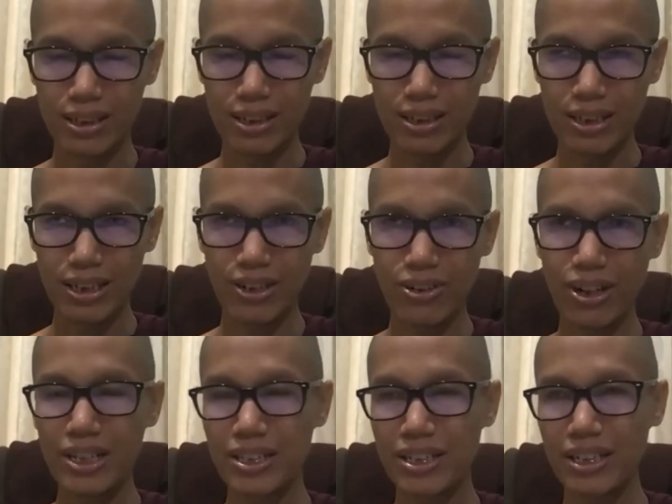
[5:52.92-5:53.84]

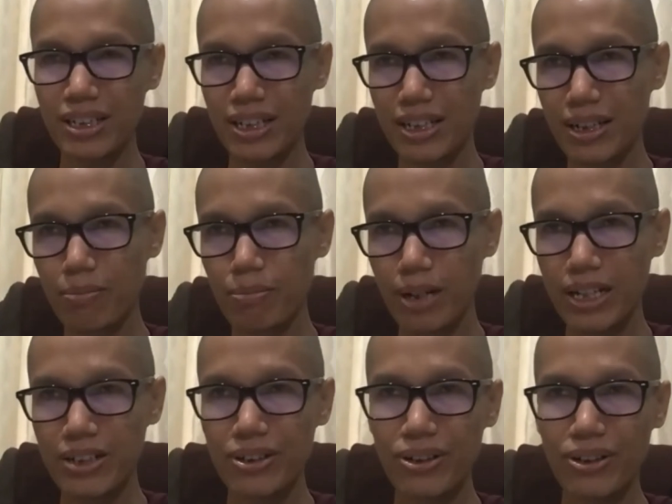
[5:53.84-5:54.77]
rising in the
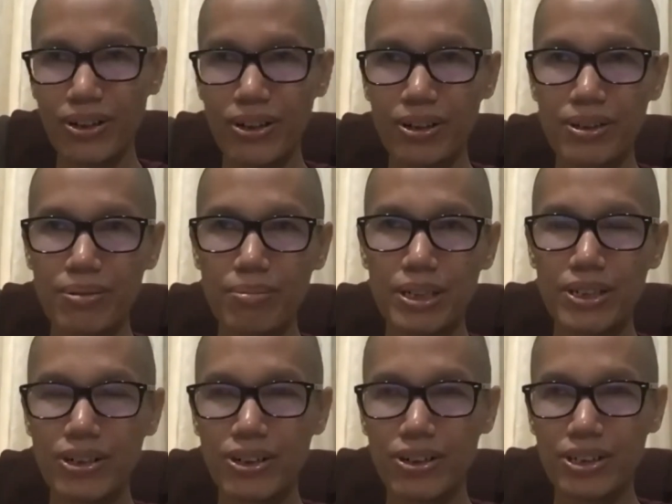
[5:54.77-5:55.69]
mind door,
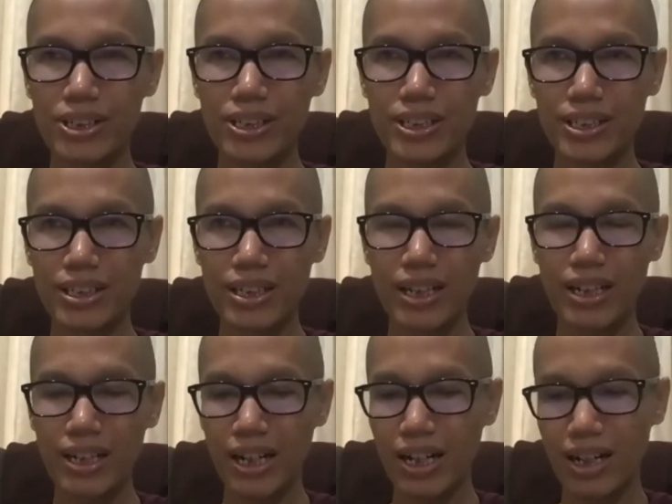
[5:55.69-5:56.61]
because they
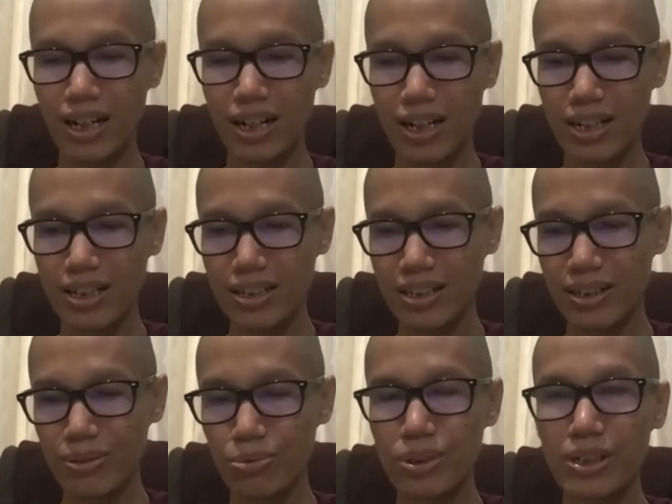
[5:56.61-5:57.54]
are,
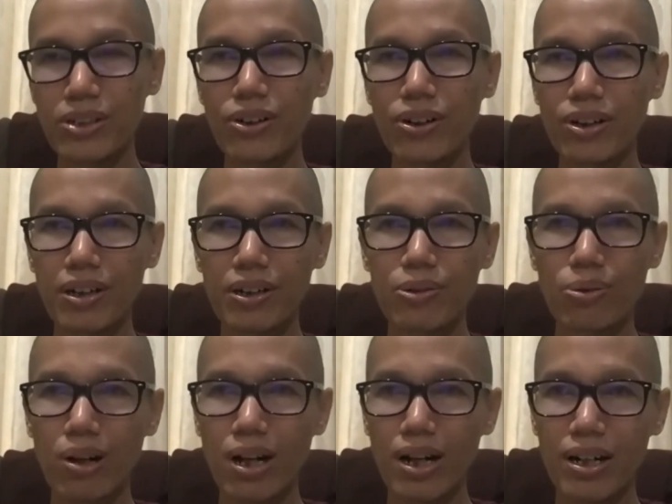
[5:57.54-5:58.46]
we call it
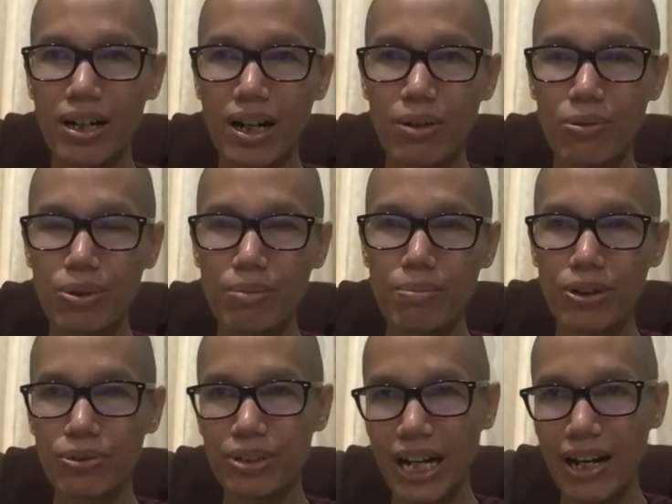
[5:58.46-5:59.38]

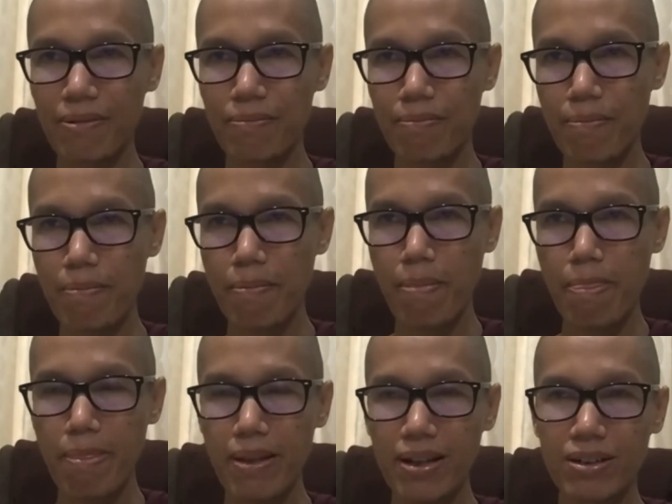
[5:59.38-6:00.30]
dvāravimutta,
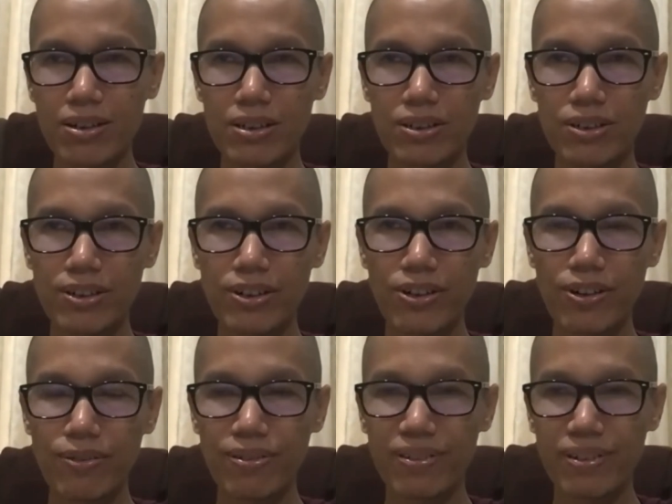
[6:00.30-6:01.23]

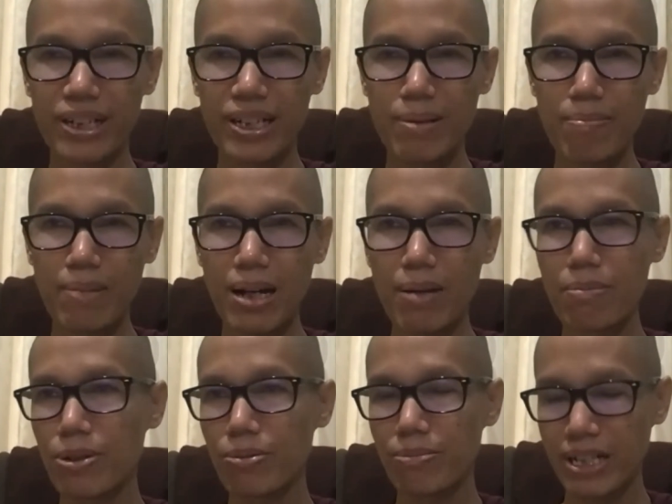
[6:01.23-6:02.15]
door-free mind
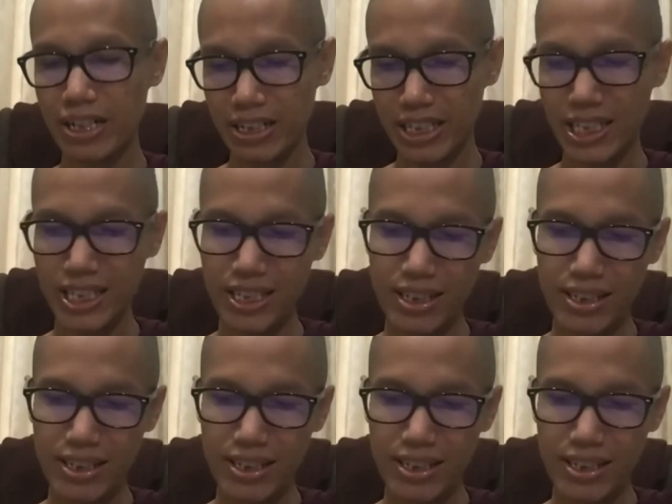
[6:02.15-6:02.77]
moments.